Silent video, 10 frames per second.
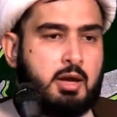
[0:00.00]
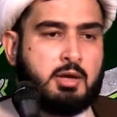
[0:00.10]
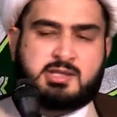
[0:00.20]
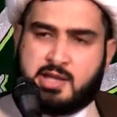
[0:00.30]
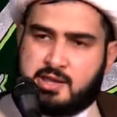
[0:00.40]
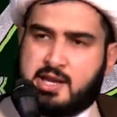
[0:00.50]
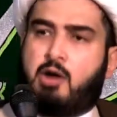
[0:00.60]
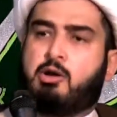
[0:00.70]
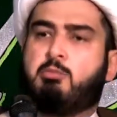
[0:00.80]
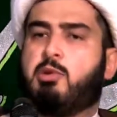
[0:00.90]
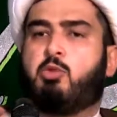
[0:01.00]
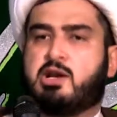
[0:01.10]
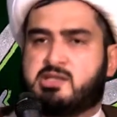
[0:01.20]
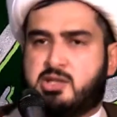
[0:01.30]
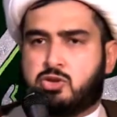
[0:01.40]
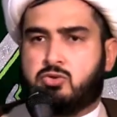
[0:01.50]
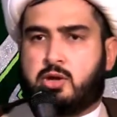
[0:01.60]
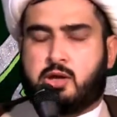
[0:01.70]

Sit down and memorize this surah.